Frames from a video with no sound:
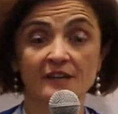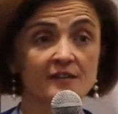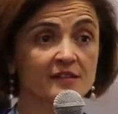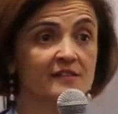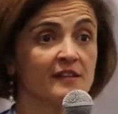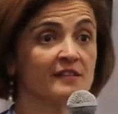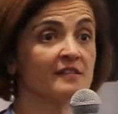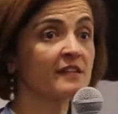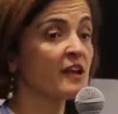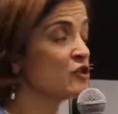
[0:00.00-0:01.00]
It is a
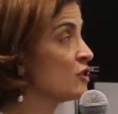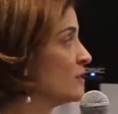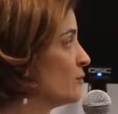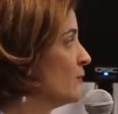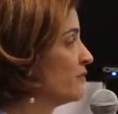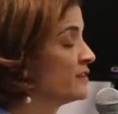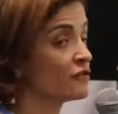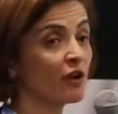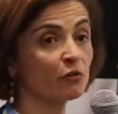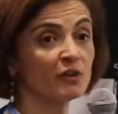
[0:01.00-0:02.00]
discussion with
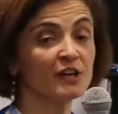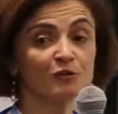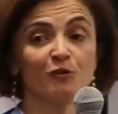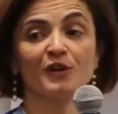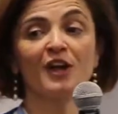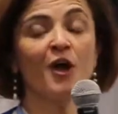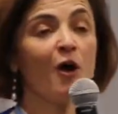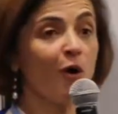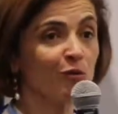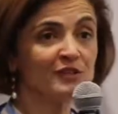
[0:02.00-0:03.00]
the regulator
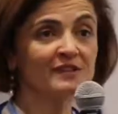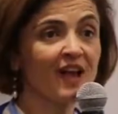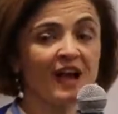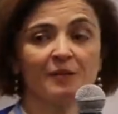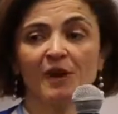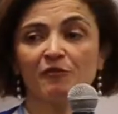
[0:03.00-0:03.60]
all the time.